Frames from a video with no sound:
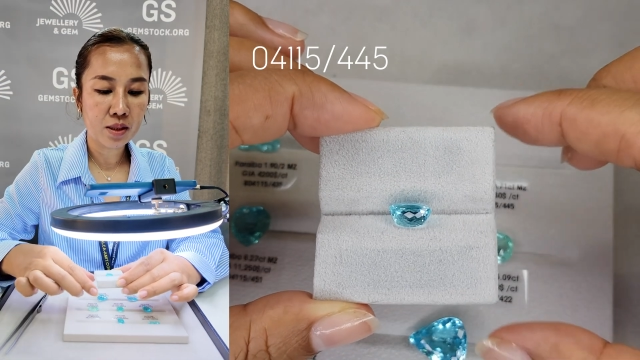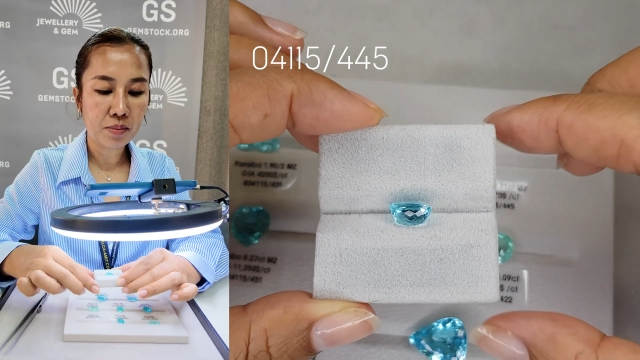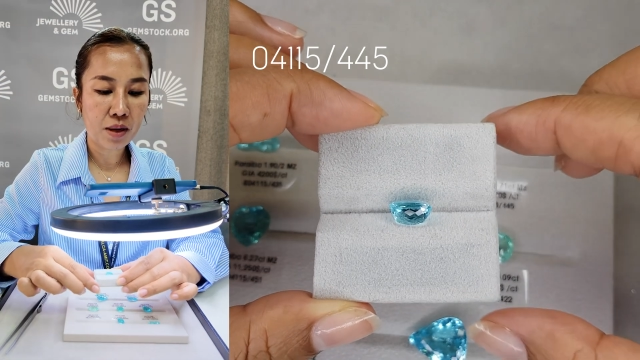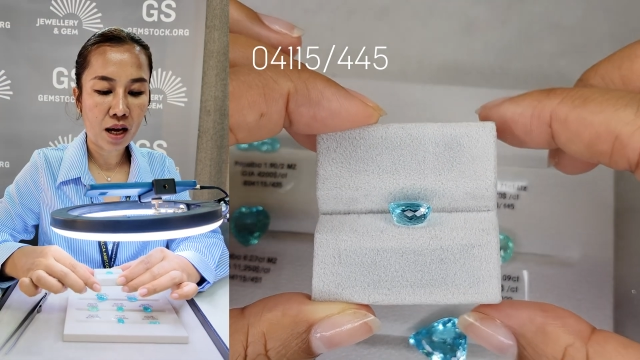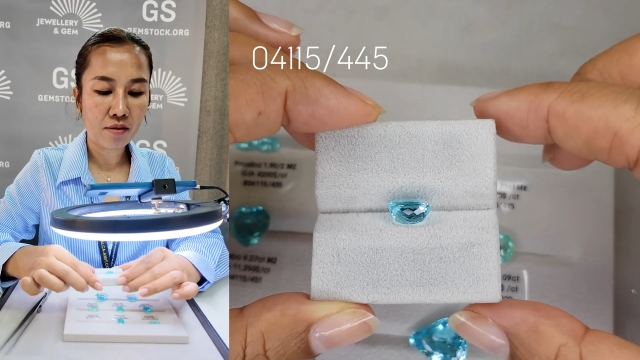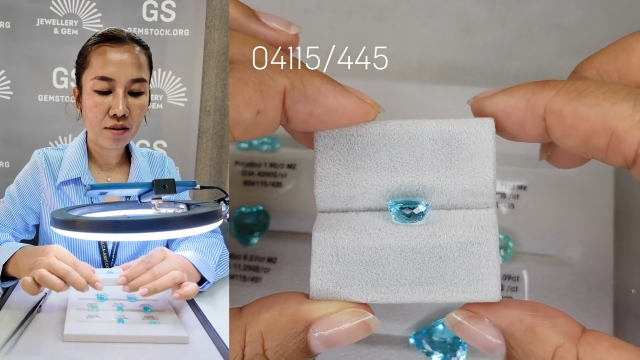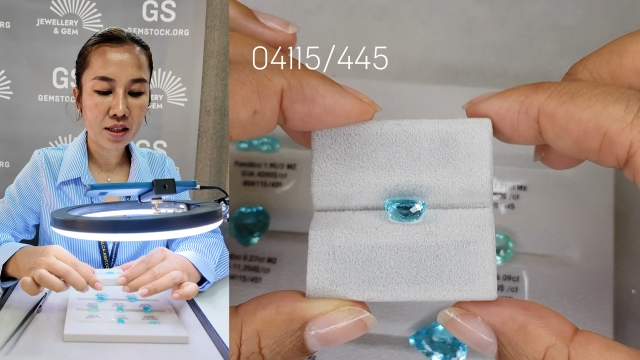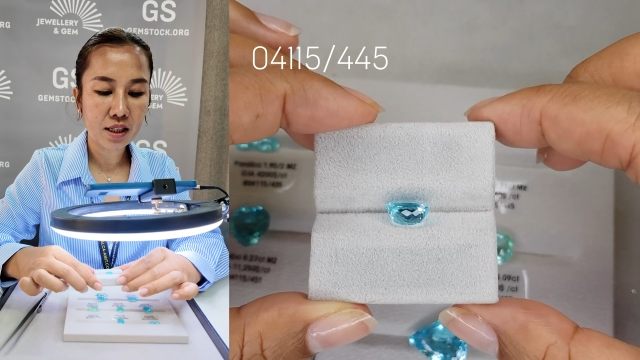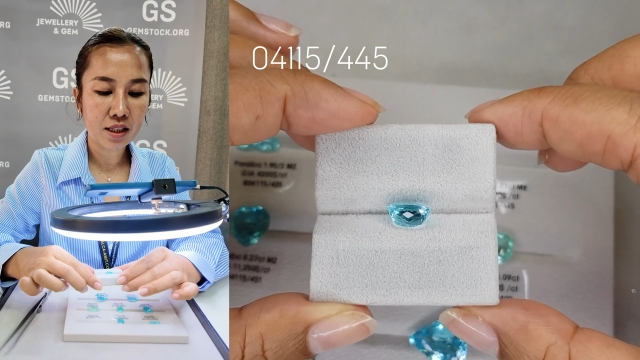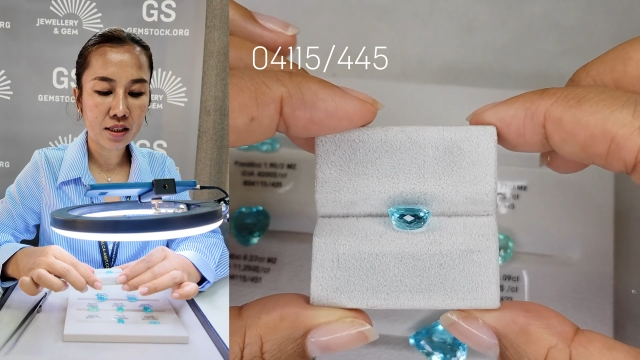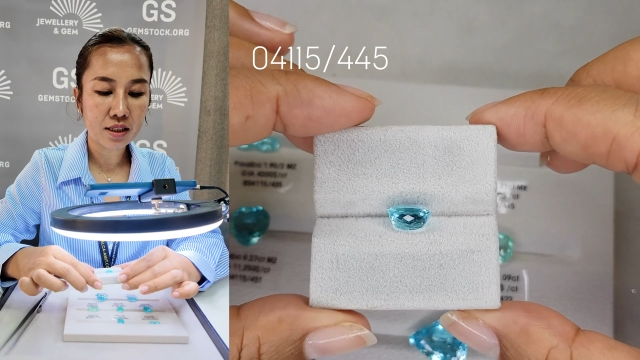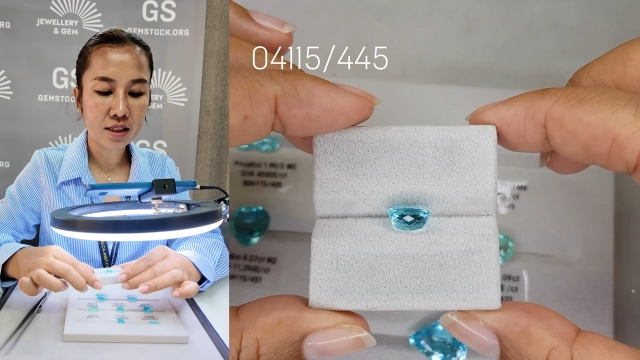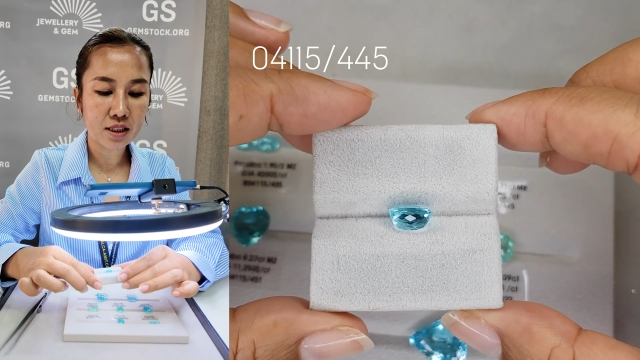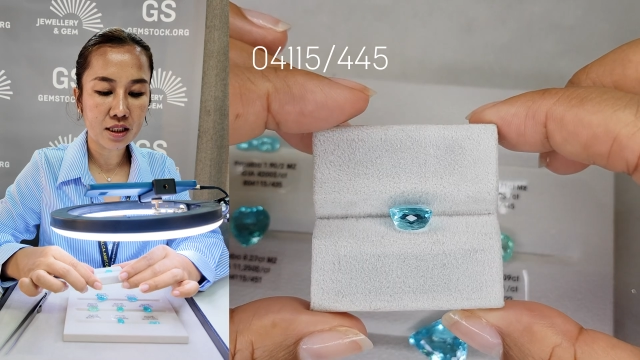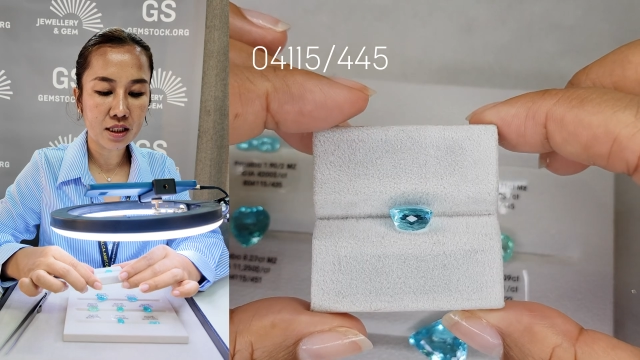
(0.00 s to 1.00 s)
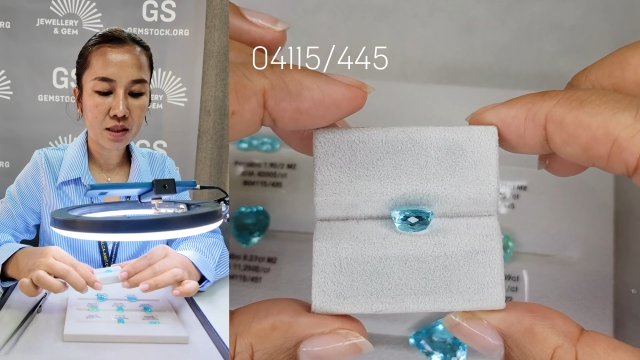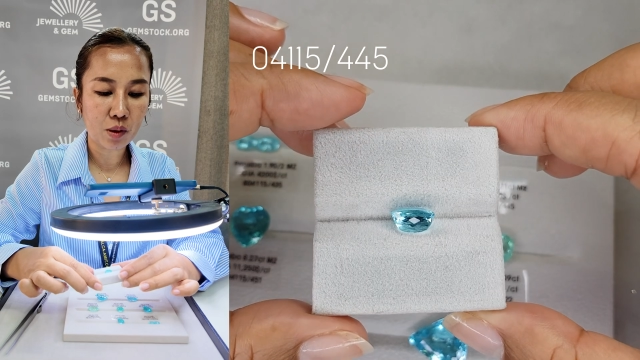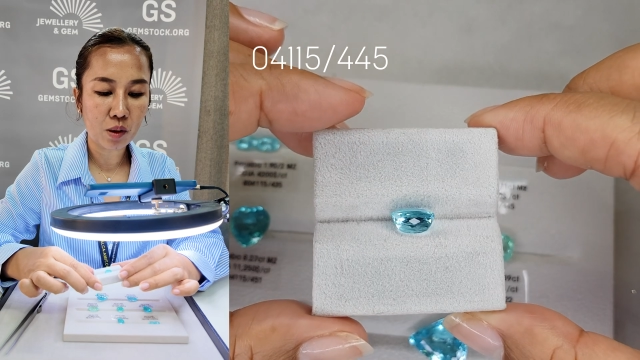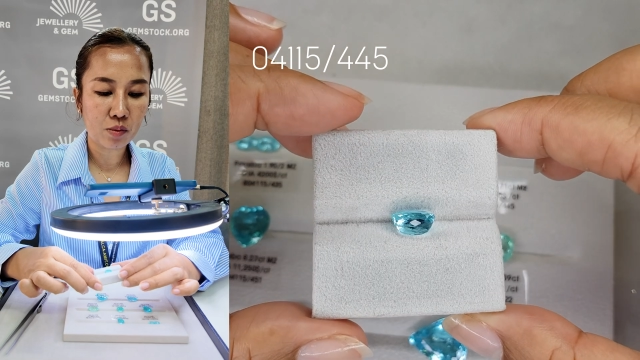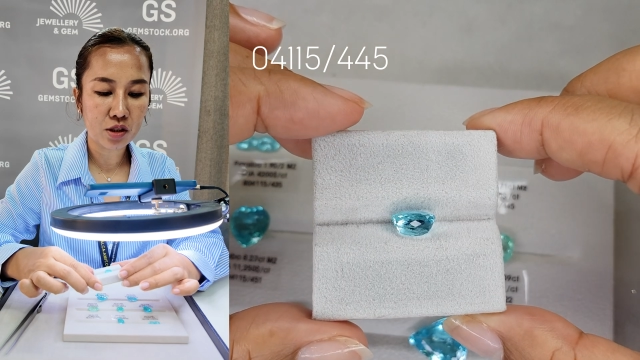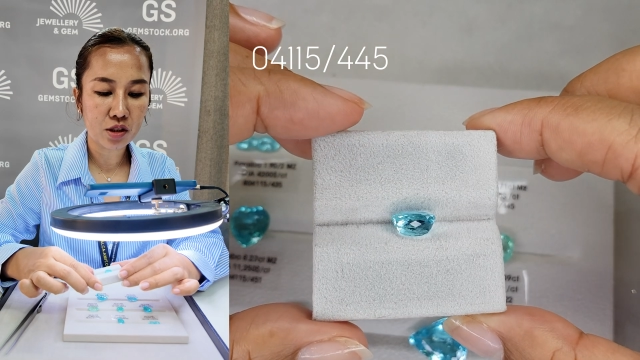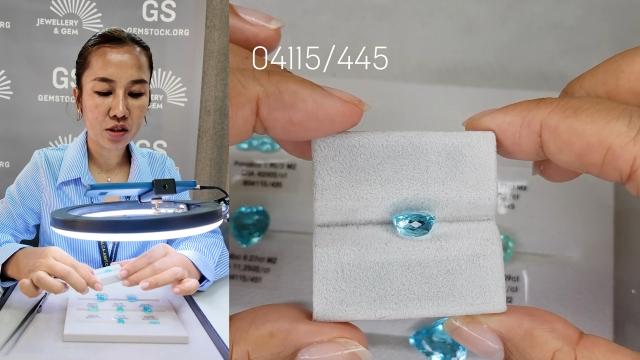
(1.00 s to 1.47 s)
pavilion, the deep
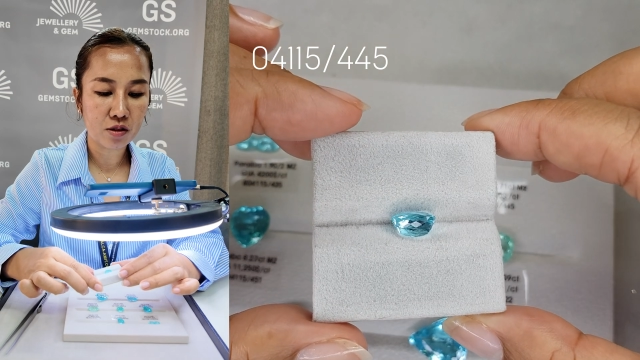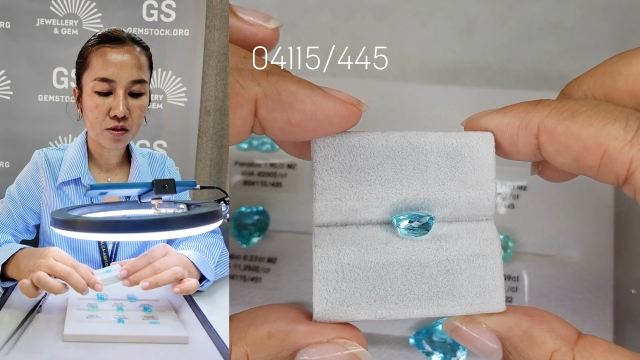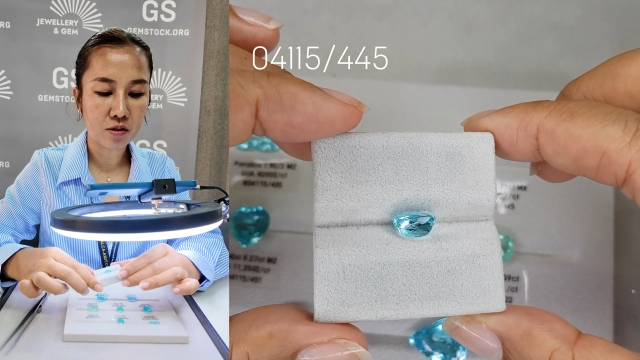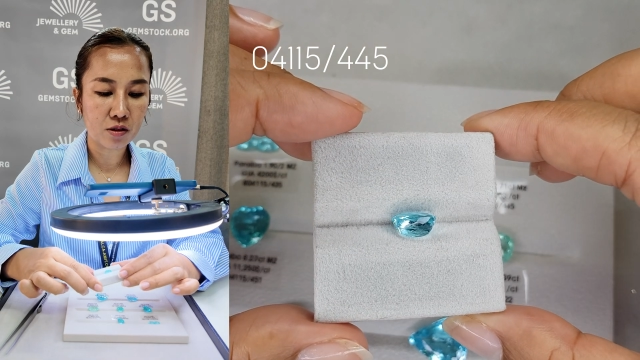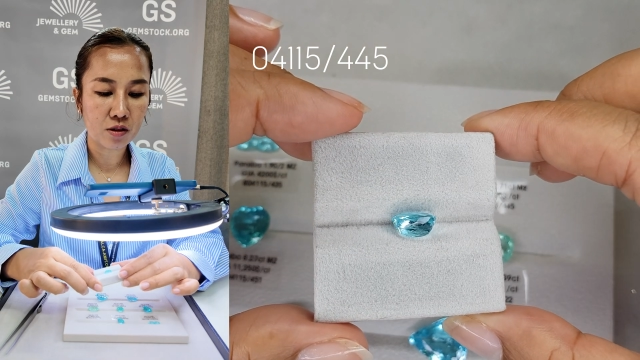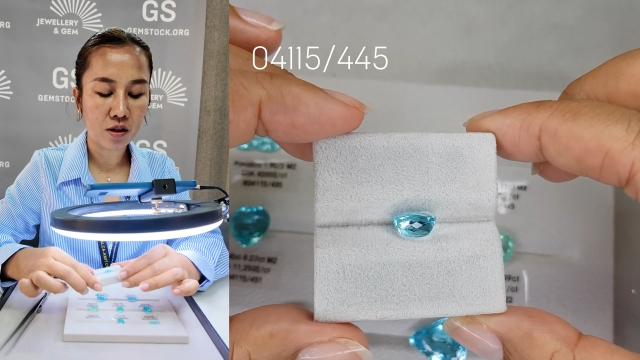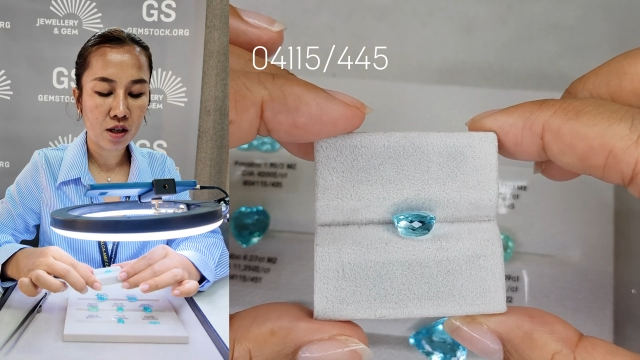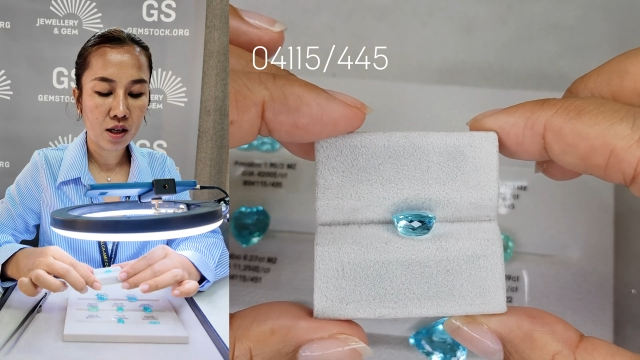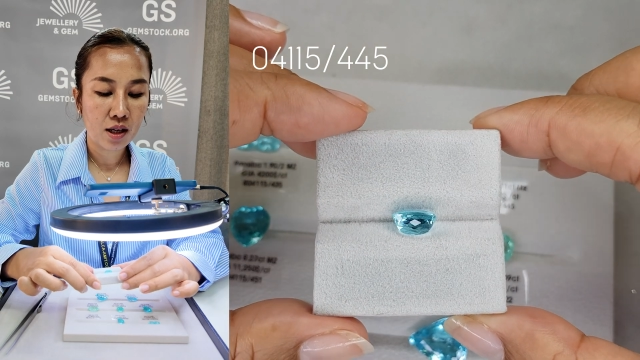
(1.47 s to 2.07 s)
of the stone.